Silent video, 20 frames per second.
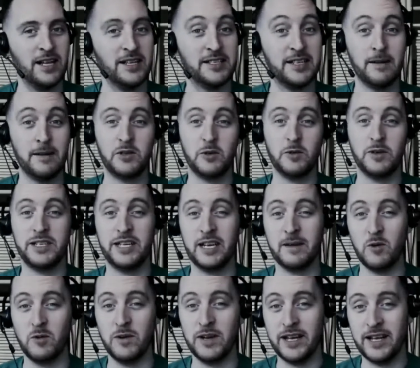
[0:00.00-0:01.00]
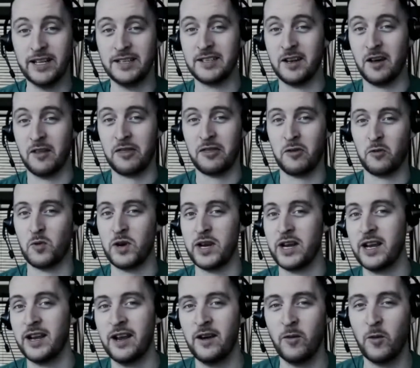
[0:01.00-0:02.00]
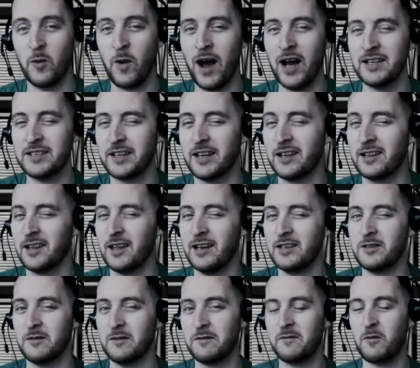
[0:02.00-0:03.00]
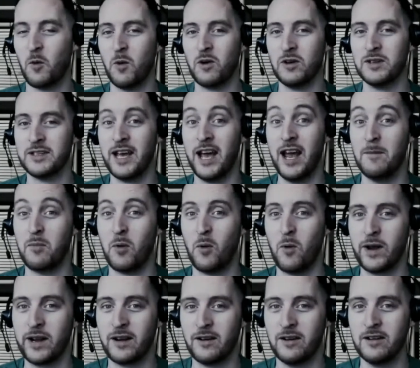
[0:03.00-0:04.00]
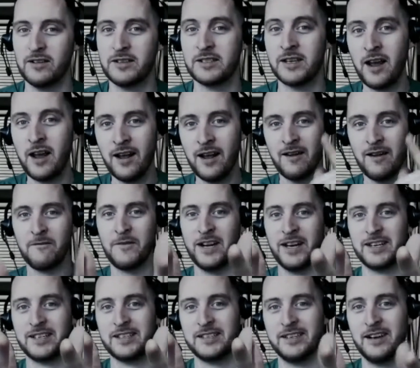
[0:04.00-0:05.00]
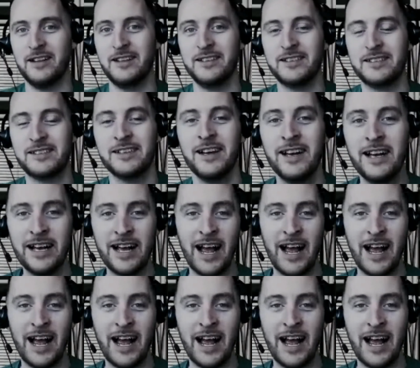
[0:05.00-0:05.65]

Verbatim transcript: and send him to a team who needs a three and who has a glut of fours and point guards, Phoenix Suns,